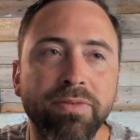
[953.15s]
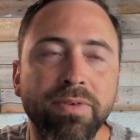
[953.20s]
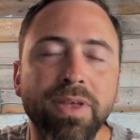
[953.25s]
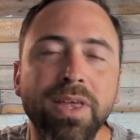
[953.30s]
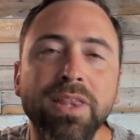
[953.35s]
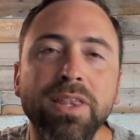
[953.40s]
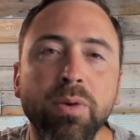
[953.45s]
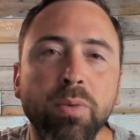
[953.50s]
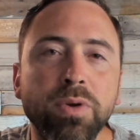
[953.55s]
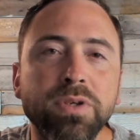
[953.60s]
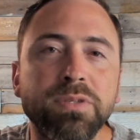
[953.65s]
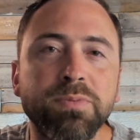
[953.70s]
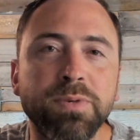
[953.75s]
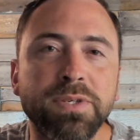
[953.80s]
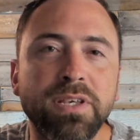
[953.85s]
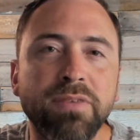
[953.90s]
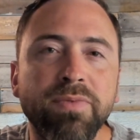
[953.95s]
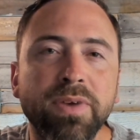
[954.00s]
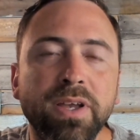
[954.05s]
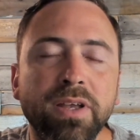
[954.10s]
They weren't
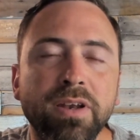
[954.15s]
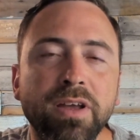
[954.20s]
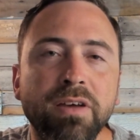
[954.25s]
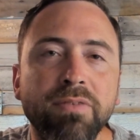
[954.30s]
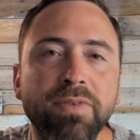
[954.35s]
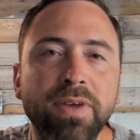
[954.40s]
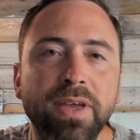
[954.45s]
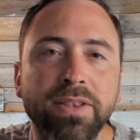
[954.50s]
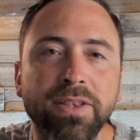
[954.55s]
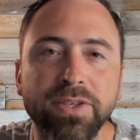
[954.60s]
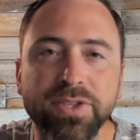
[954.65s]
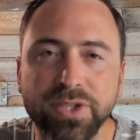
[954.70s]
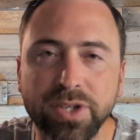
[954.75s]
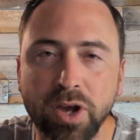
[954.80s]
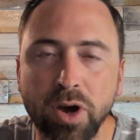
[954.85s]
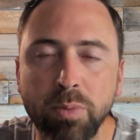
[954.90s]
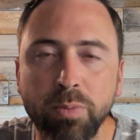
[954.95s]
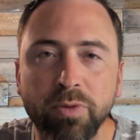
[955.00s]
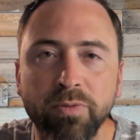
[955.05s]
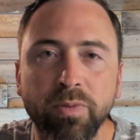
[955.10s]
specific enough in the
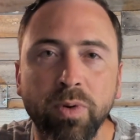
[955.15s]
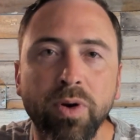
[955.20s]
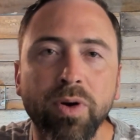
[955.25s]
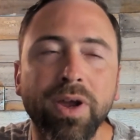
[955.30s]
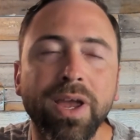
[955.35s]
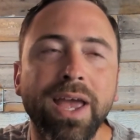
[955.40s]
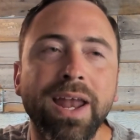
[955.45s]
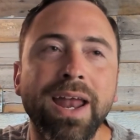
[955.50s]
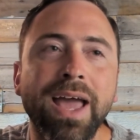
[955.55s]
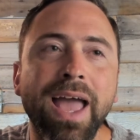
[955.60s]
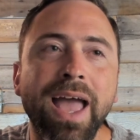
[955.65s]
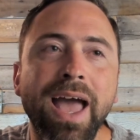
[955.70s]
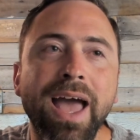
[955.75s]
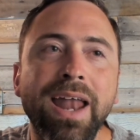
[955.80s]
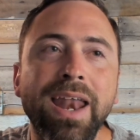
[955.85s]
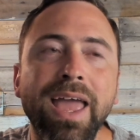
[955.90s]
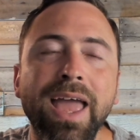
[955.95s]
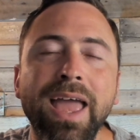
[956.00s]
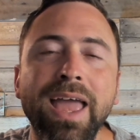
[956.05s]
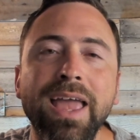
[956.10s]
scope of work, and I had
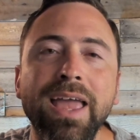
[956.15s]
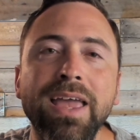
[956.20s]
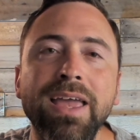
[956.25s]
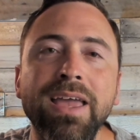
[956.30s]
a